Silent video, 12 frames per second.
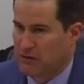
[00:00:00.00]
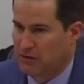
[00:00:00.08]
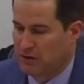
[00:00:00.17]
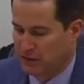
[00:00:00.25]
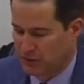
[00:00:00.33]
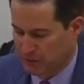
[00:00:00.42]

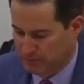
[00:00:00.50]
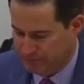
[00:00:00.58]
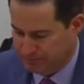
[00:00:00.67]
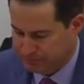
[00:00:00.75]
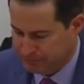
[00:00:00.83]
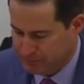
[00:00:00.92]
sector.
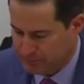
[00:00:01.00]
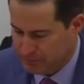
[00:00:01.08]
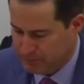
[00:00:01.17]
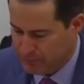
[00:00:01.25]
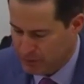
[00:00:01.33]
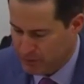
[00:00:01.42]

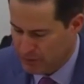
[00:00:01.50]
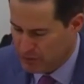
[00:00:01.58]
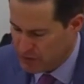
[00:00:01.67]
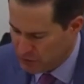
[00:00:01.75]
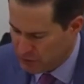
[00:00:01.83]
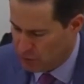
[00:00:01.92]

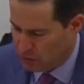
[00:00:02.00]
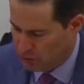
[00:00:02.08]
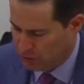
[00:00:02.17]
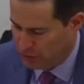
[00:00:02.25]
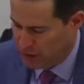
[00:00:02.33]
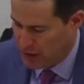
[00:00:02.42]
These
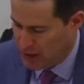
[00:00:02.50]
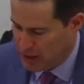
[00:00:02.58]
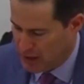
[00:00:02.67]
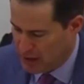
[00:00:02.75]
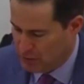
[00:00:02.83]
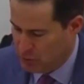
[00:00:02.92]
roles,
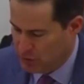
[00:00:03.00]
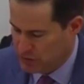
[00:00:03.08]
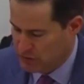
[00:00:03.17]
in which